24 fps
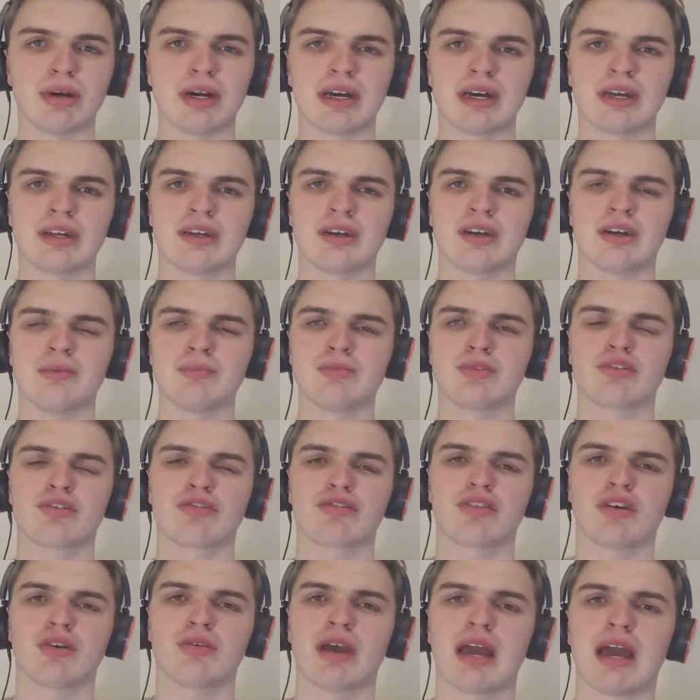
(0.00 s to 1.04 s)
and I'm just
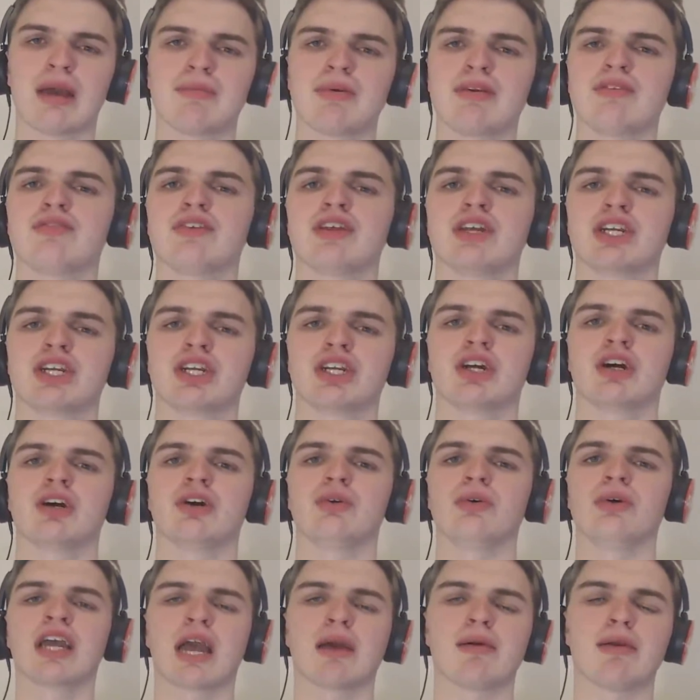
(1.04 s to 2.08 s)
so happy for this
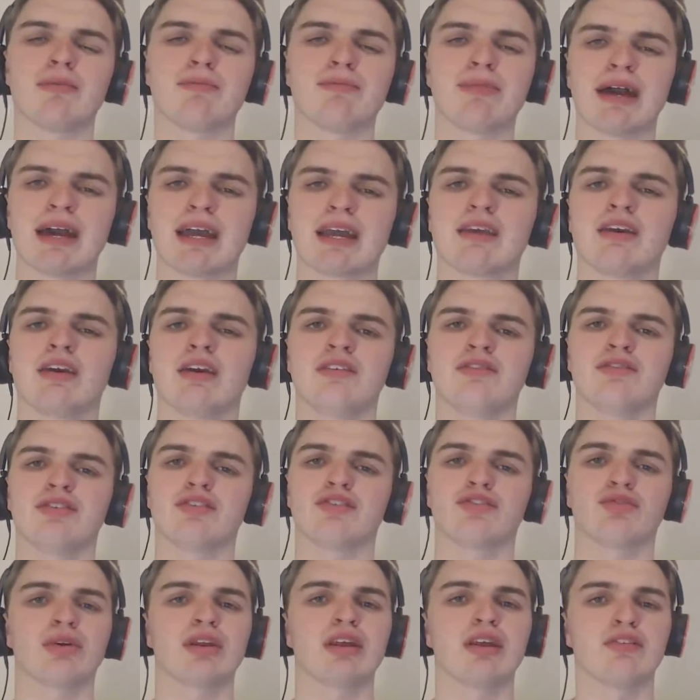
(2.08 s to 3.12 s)
show coming back for its
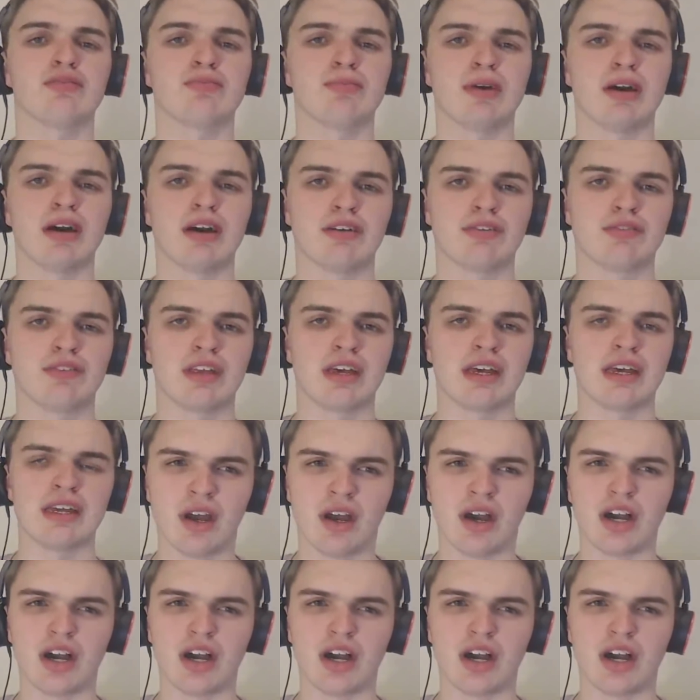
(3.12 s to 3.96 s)
20th birthday.